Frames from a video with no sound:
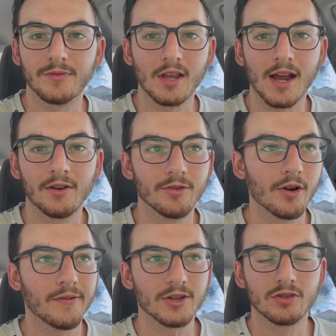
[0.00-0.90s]
I don't know
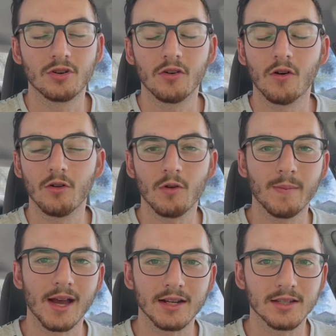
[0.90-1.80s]
if I should go all the way
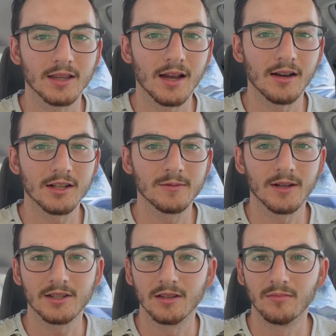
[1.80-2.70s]
back to that
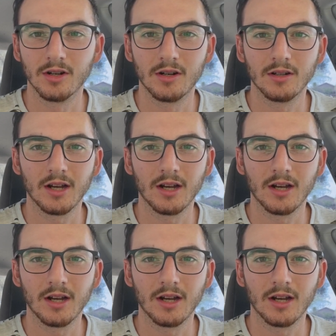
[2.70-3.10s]
hotspot to the mall.